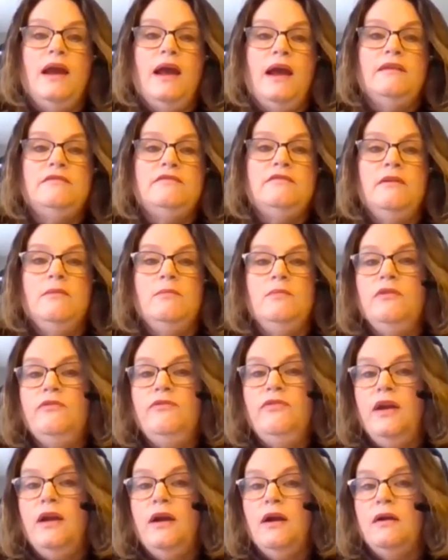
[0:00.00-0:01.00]
Ask them
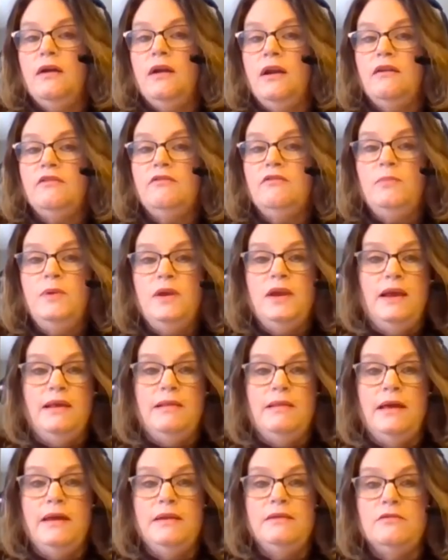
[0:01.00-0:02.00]
if they are an
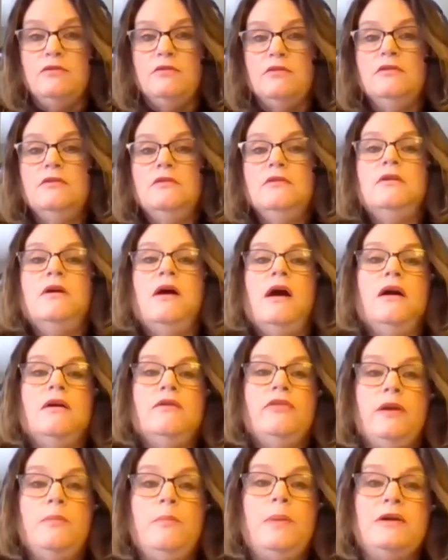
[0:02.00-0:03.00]
SBA lender.
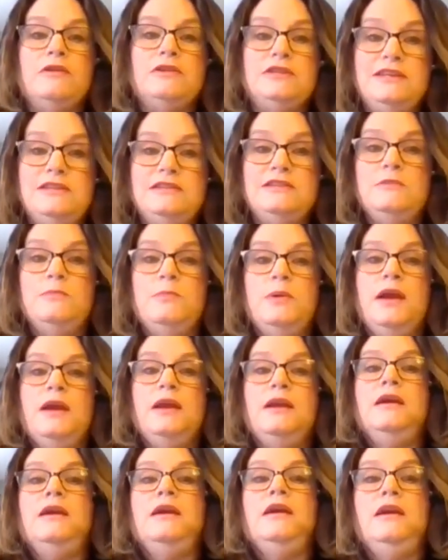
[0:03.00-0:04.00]
Are they
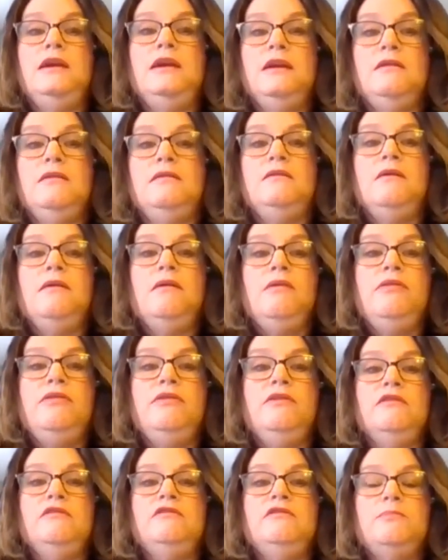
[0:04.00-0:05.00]
participating in
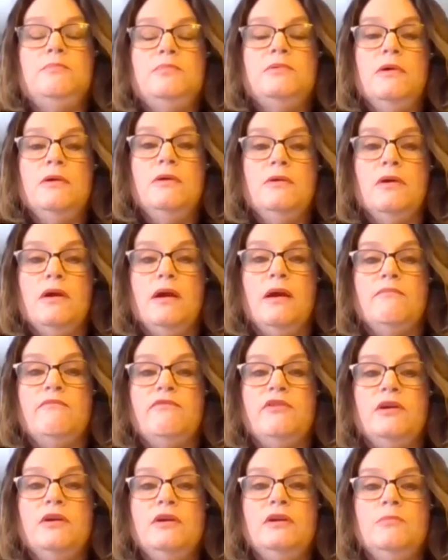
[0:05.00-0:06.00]
this program?
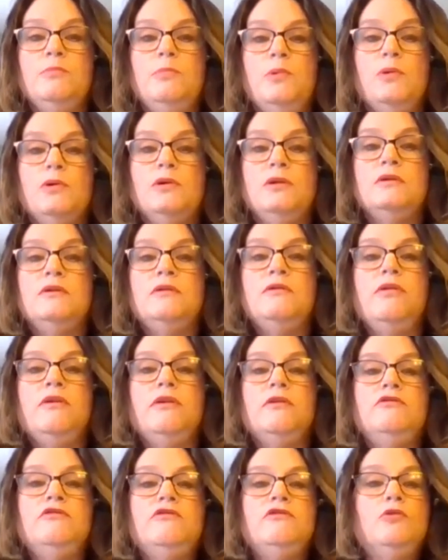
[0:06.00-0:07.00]
Very important.
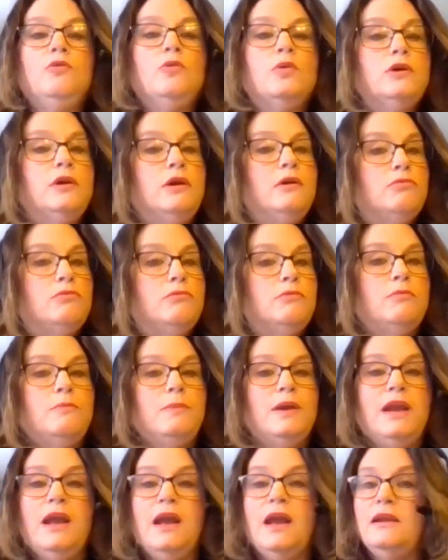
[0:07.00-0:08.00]
They're still working through the
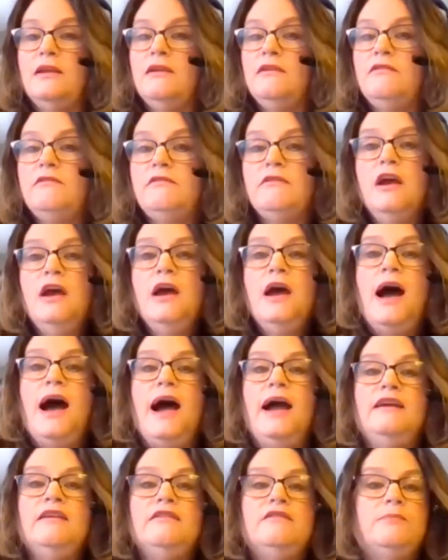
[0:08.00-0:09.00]
mechanics.
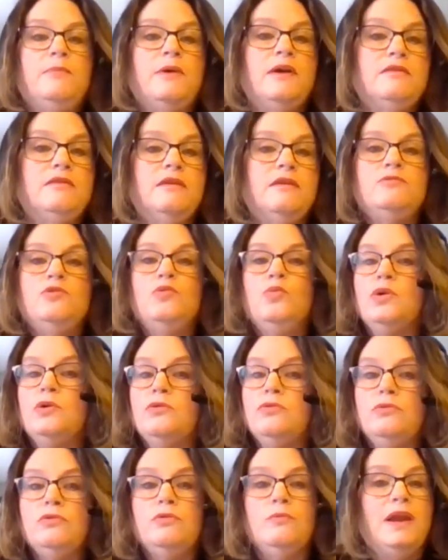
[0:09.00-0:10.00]
I expect them to work
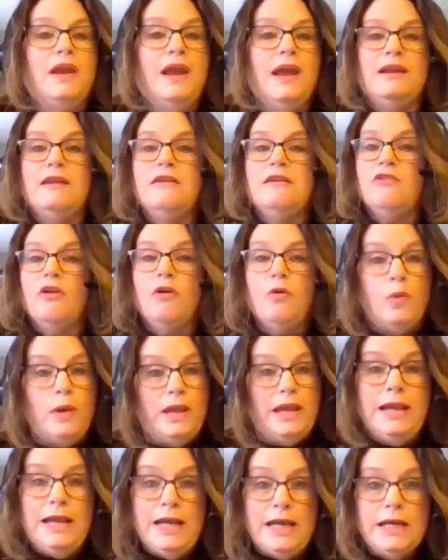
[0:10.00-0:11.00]
through the mechanics all
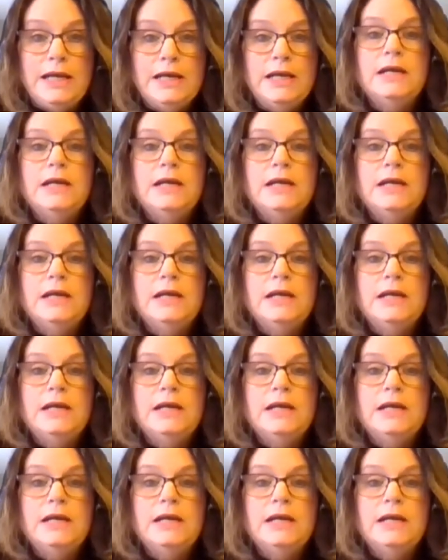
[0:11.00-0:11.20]
week.